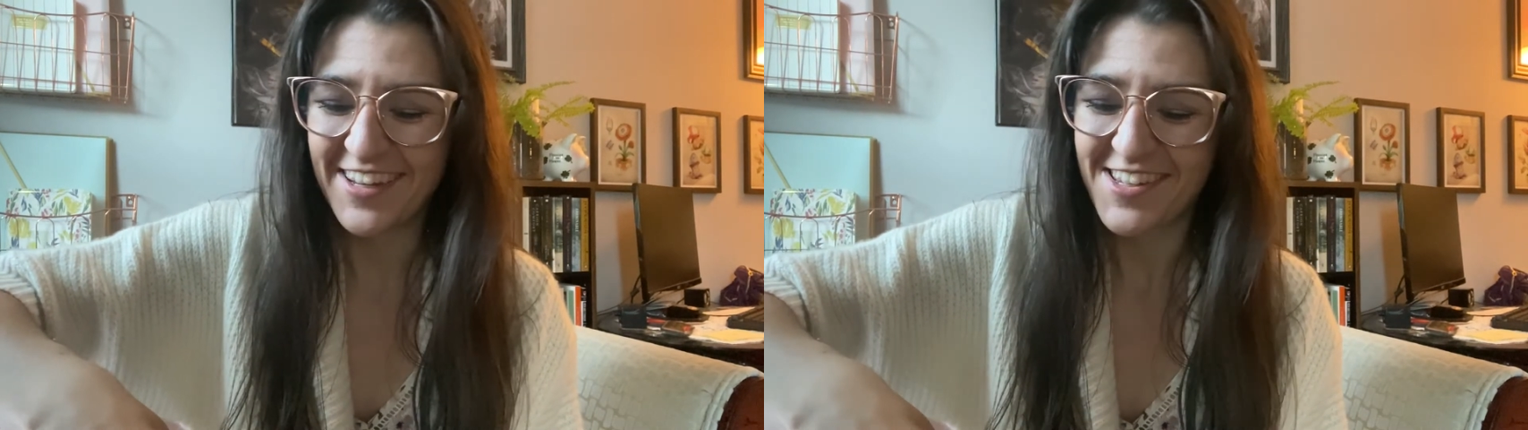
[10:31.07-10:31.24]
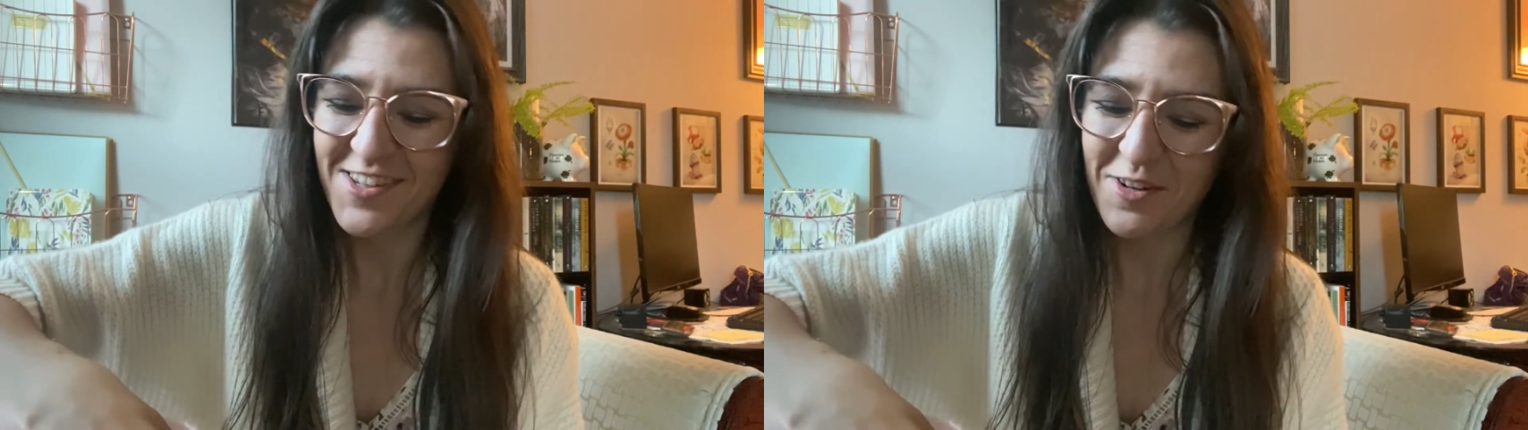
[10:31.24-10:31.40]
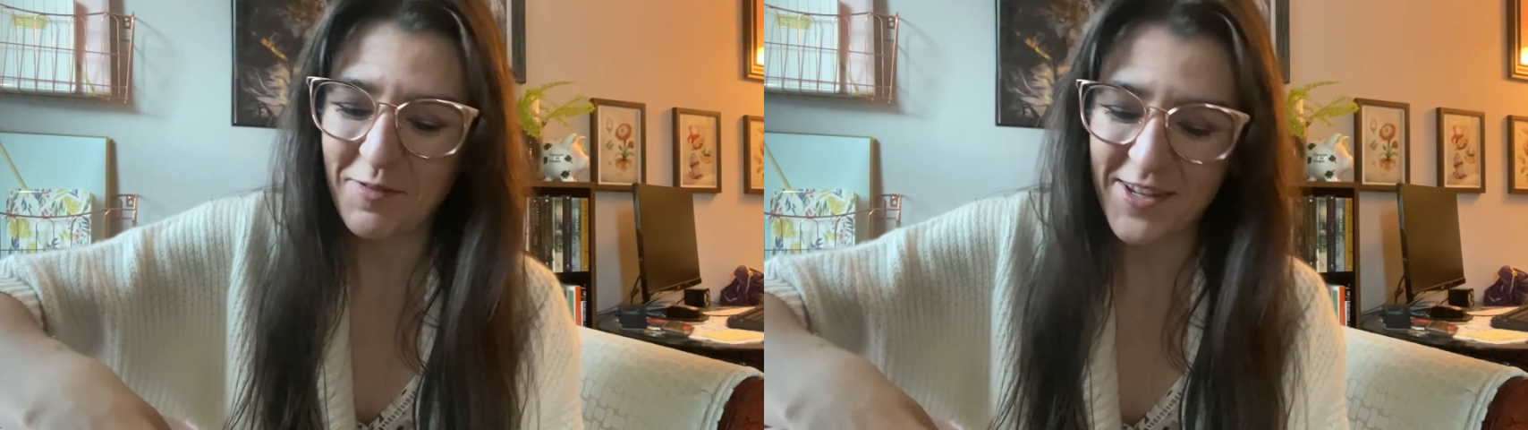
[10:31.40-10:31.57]

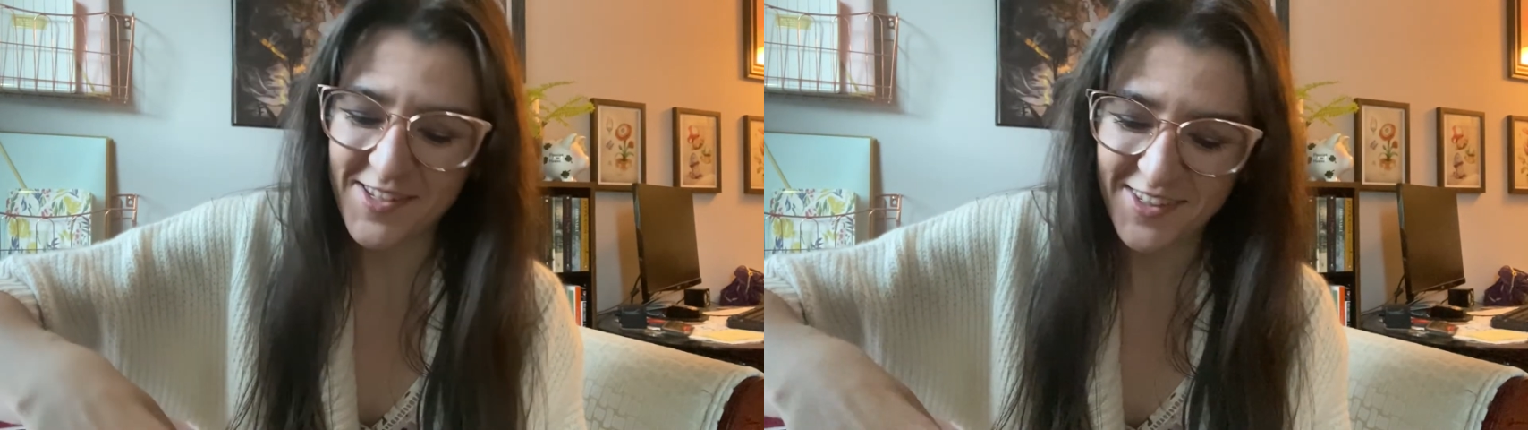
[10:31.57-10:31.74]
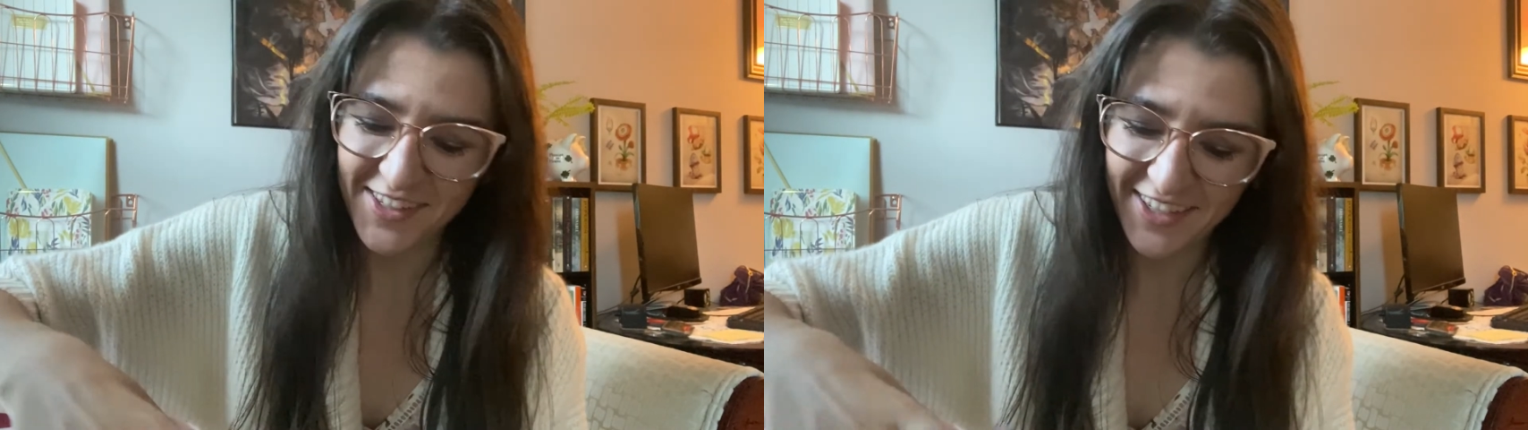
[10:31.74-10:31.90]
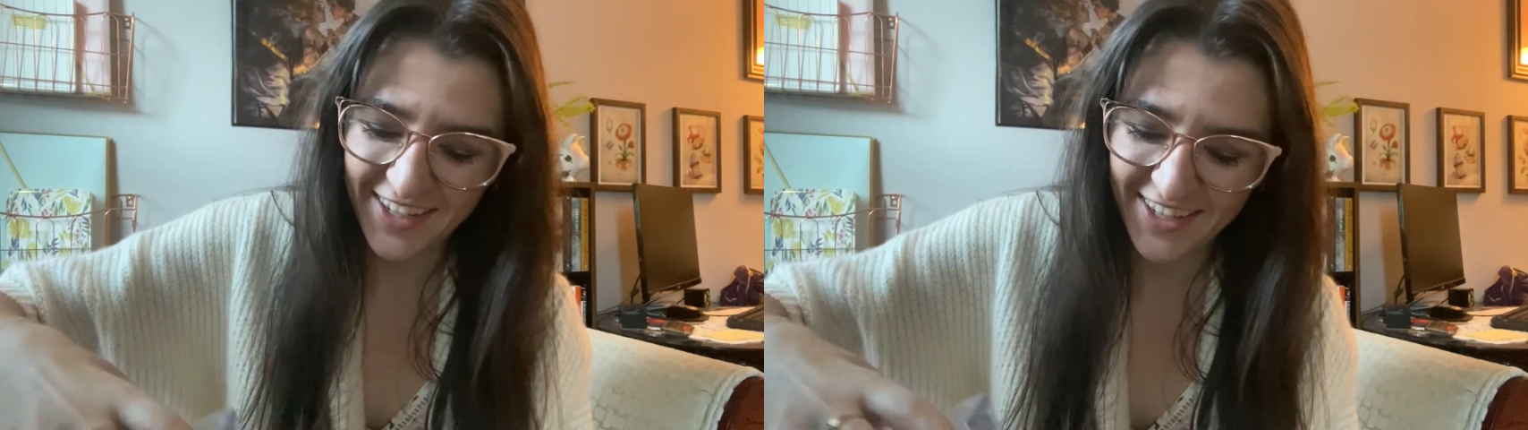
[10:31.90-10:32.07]
So
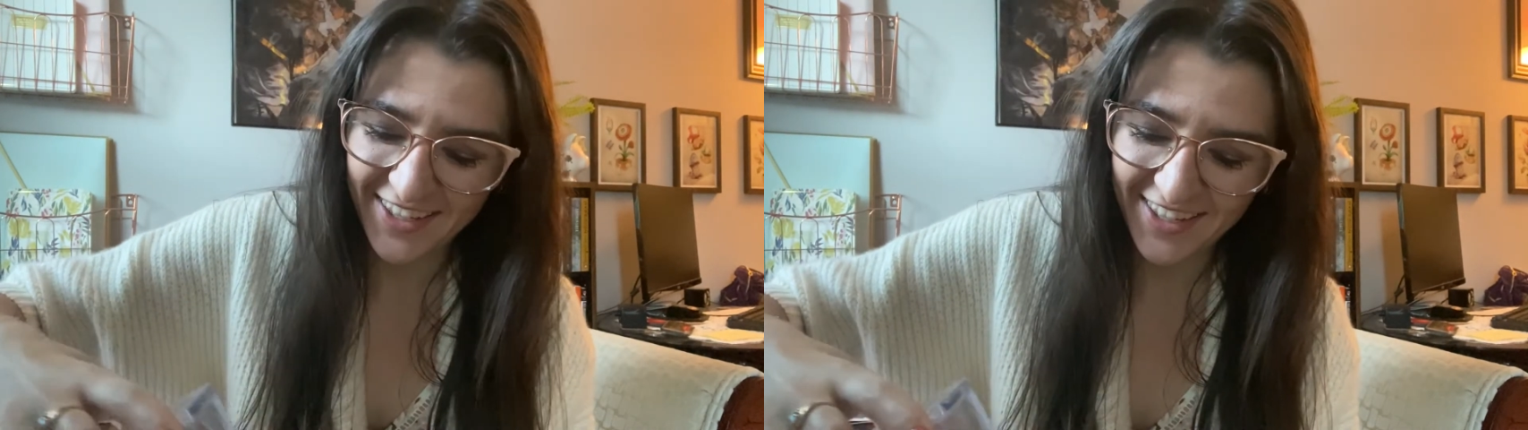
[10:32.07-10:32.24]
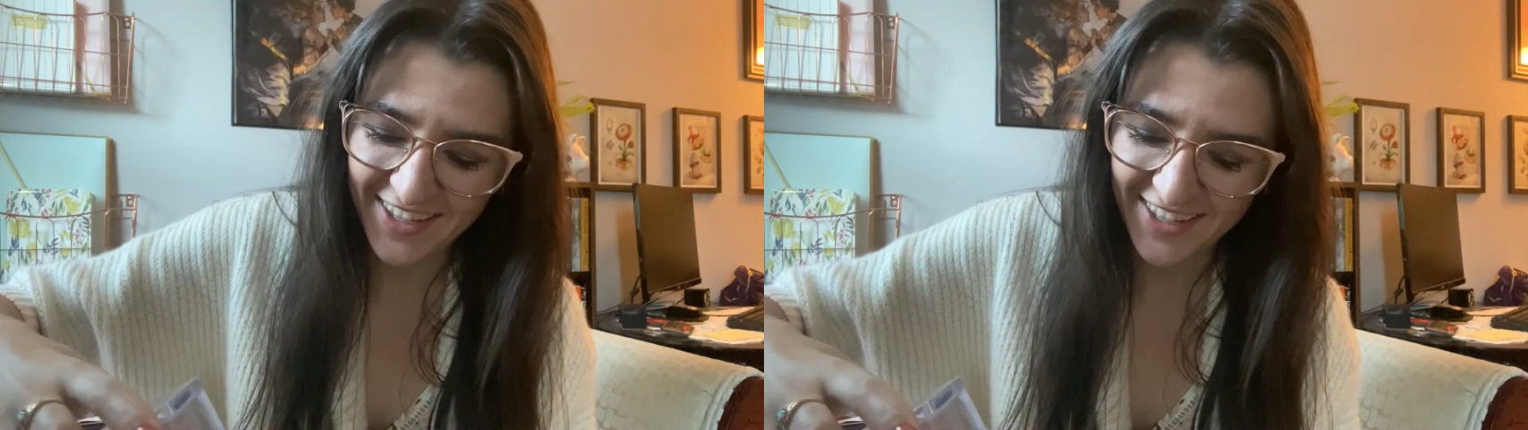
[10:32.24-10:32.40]
basically it